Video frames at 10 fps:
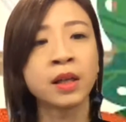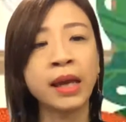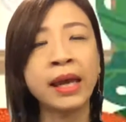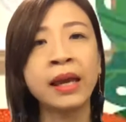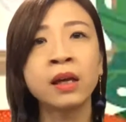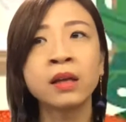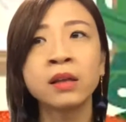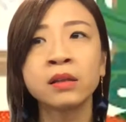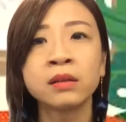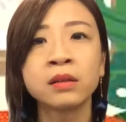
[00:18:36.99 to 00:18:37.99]

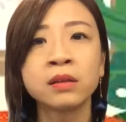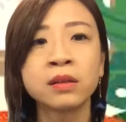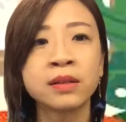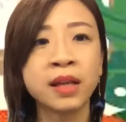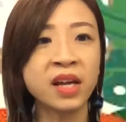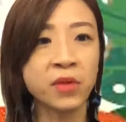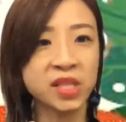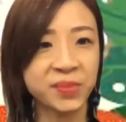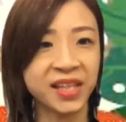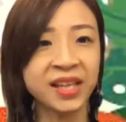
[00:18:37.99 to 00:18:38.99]
And now that we're
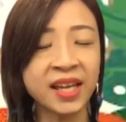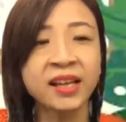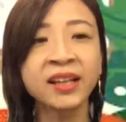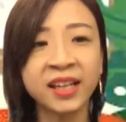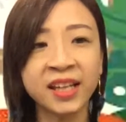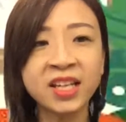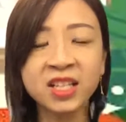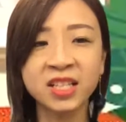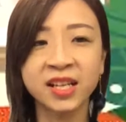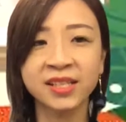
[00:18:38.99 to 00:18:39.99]
speaking
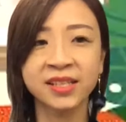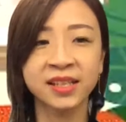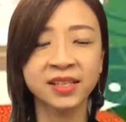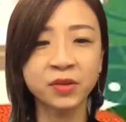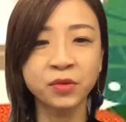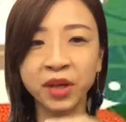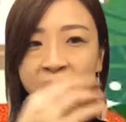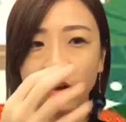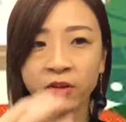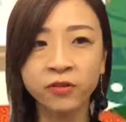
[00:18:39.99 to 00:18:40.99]
English, there's a certain way
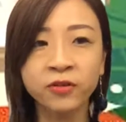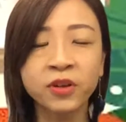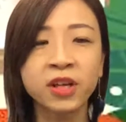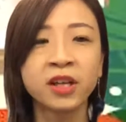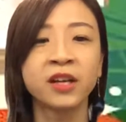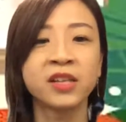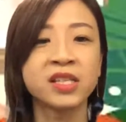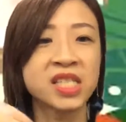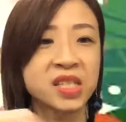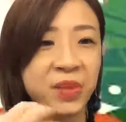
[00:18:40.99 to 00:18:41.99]
of
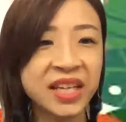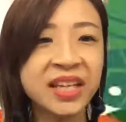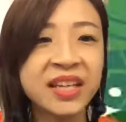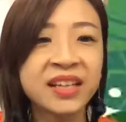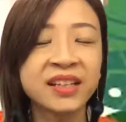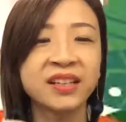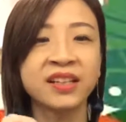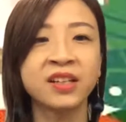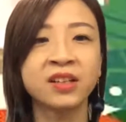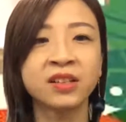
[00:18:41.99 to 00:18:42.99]
speed,
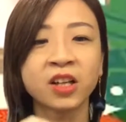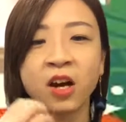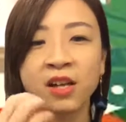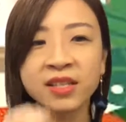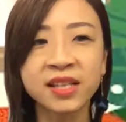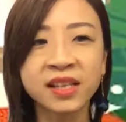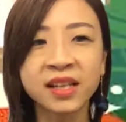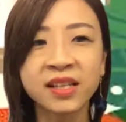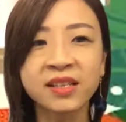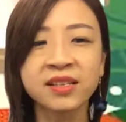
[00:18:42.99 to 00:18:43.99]
the
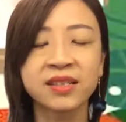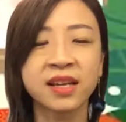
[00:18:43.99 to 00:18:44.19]
consonants,